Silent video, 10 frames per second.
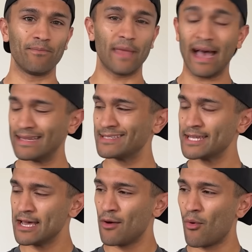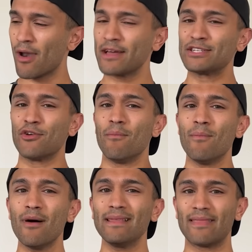And while I don't
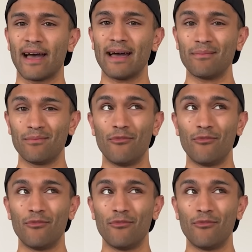mind that,